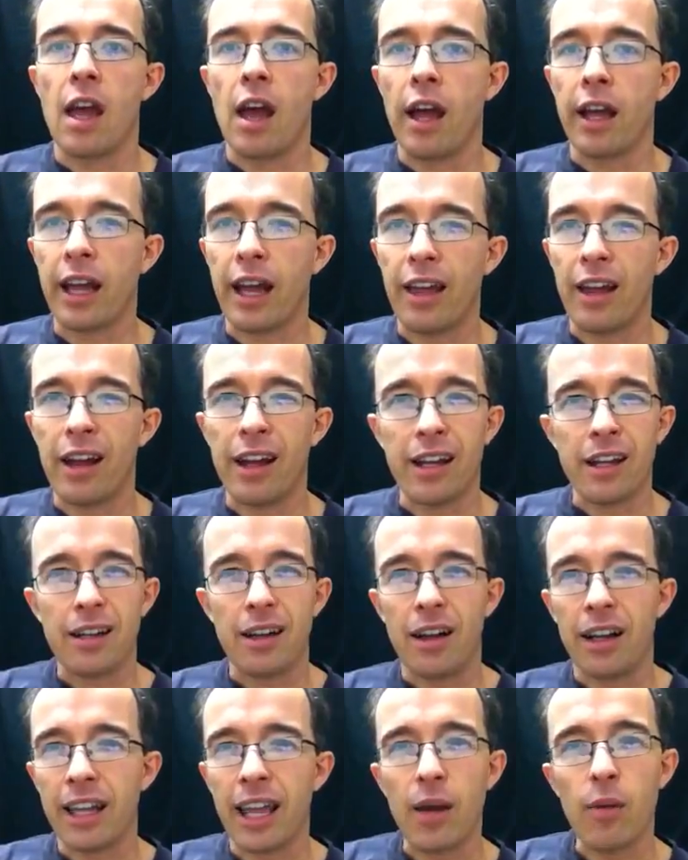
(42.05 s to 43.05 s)
okay,
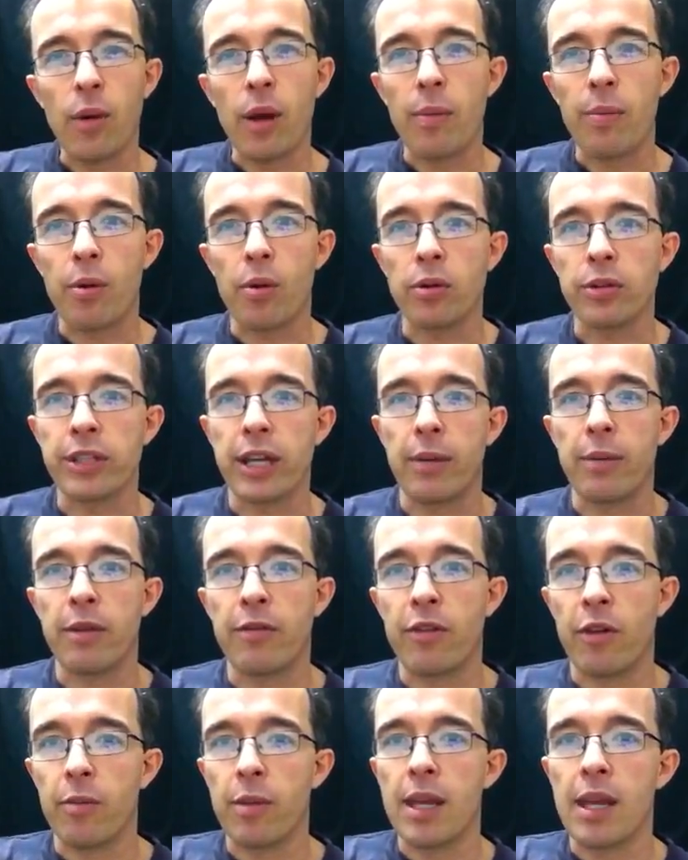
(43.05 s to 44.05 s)
I get where Paul's coming
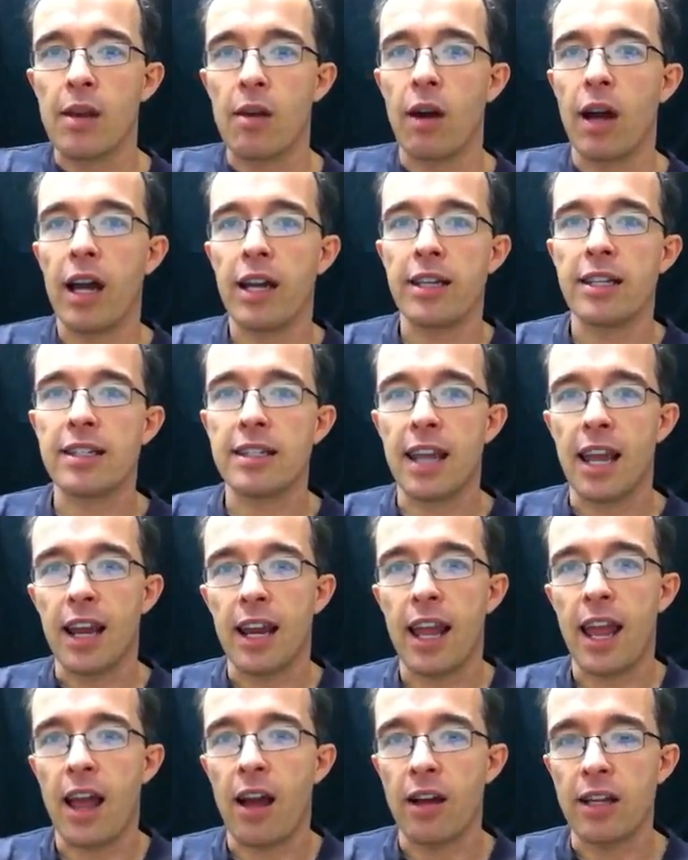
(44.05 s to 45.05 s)
from here, I
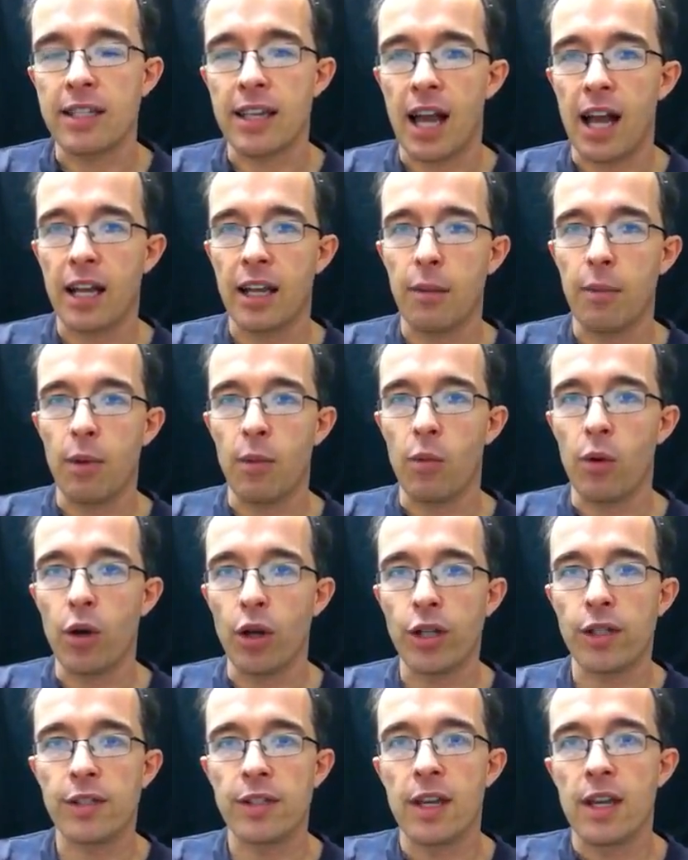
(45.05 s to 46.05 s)
understand how his argument
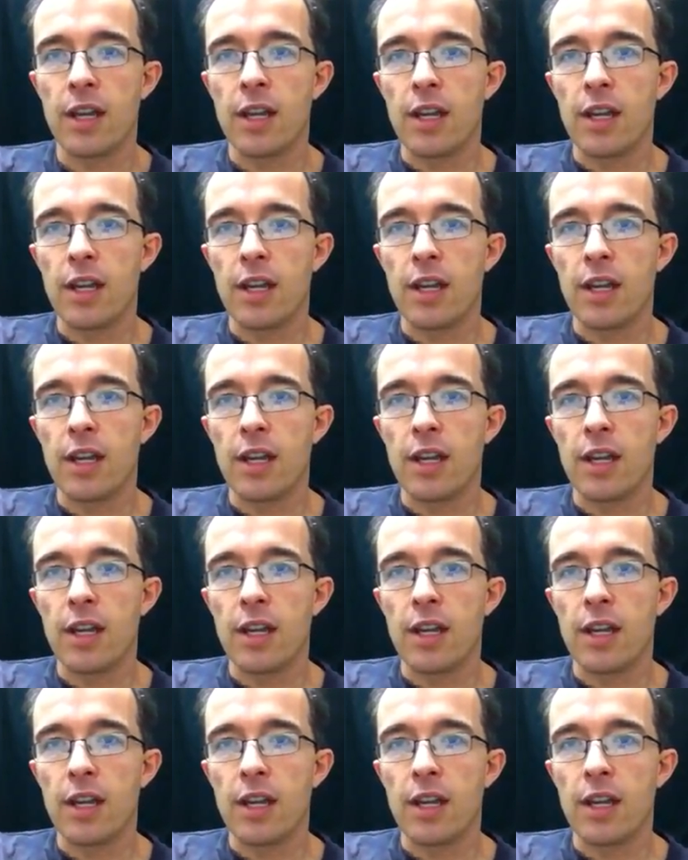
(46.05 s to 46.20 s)
works.